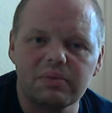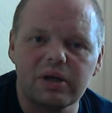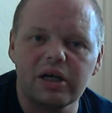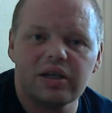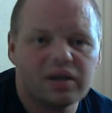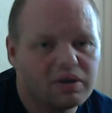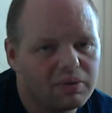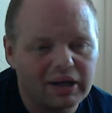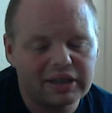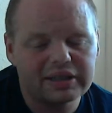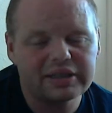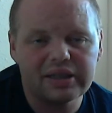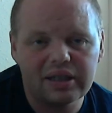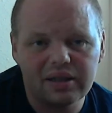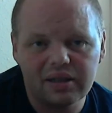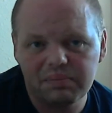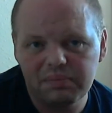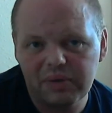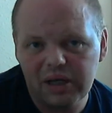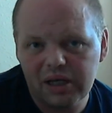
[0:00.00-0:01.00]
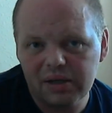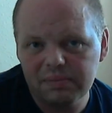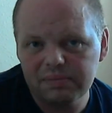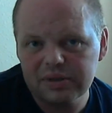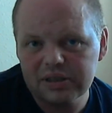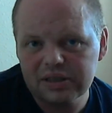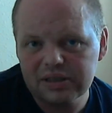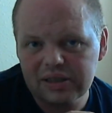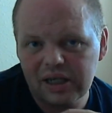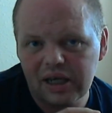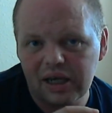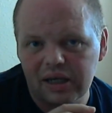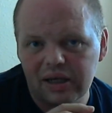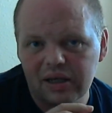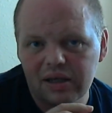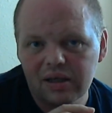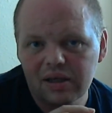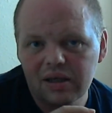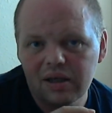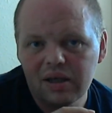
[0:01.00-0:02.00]
and you accidentally make a mistake,
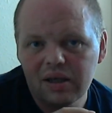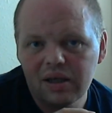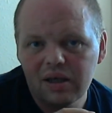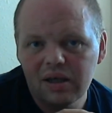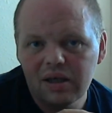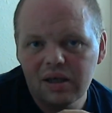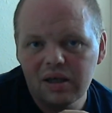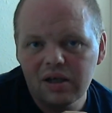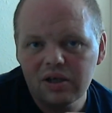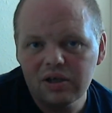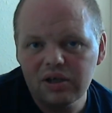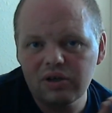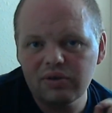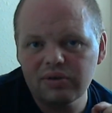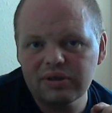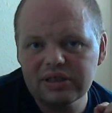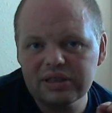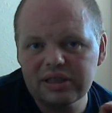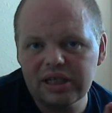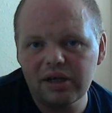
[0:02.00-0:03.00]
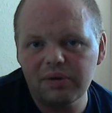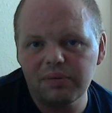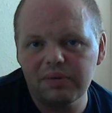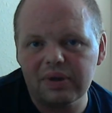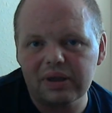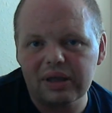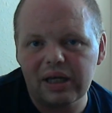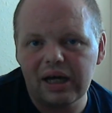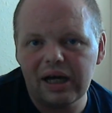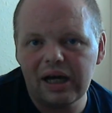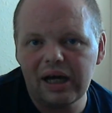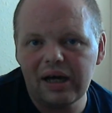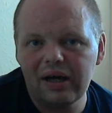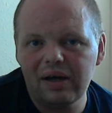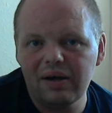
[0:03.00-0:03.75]
do you stick with that?